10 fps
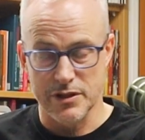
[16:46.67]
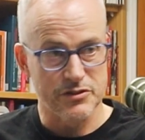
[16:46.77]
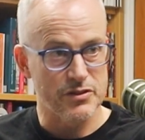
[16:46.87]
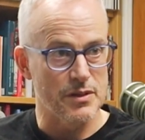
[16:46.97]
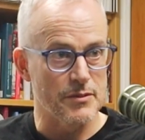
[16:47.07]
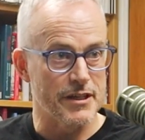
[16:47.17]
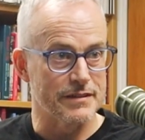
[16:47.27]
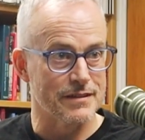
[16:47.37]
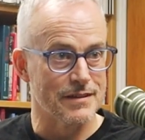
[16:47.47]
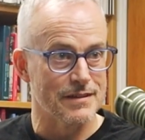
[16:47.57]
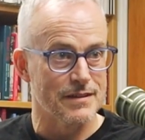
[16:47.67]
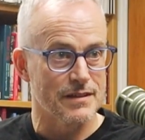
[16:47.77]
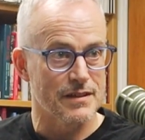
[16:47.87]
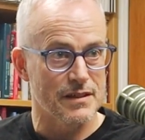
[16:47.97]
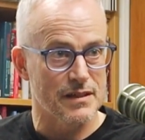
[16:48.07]
by the time they
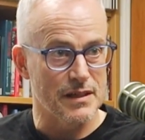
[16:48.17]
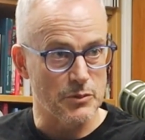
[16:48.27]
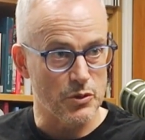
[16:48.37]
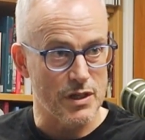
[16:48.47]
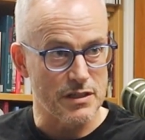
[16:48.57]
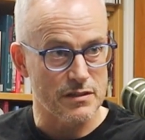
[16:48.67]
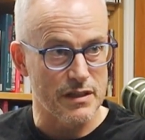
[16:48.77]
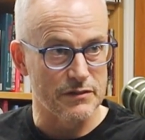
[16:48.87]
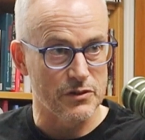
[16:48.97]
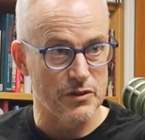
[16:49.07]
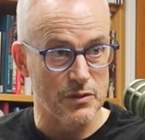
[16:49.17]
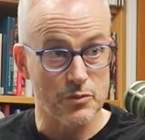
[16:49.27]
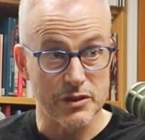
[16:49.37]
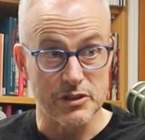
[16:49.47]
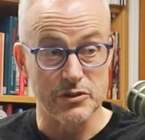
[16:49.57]
come to us, they've got a
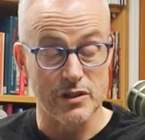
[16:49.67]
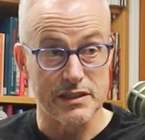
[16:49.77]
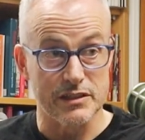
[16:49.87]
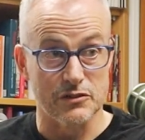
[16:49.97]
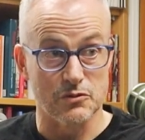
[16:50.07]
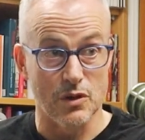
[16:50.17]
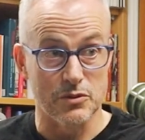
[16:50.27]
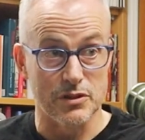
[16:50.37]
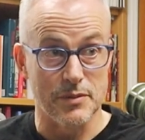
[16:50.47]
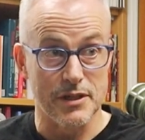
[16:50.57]
pretty good idea of what we're